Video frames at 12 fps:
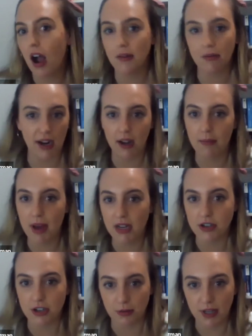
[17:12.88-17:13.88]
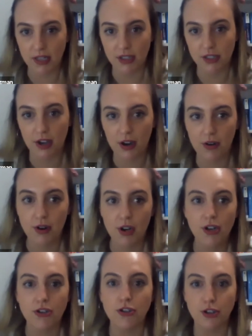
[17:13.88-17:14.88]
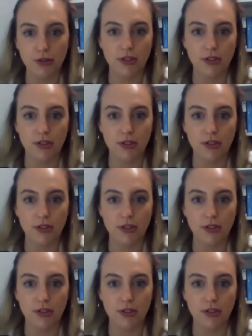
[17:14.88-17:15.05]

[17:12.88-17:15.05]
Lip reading: I recommend doing so. Do